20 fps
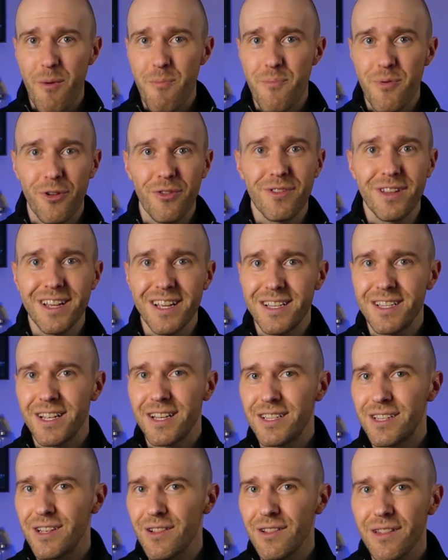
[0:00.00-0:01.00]
ability to
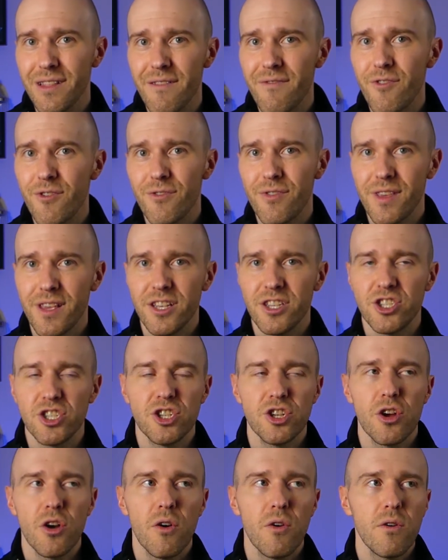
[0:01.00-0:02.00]
deliver these
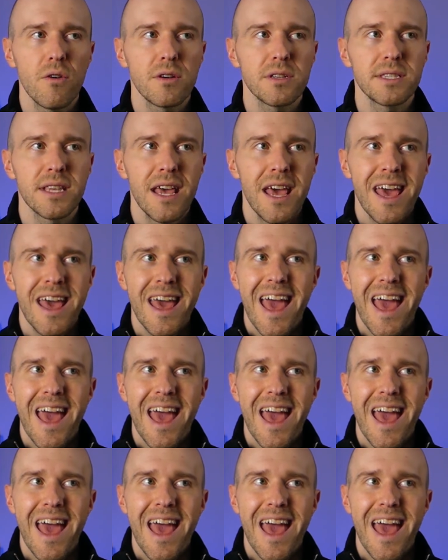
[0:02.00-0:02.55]
jokes.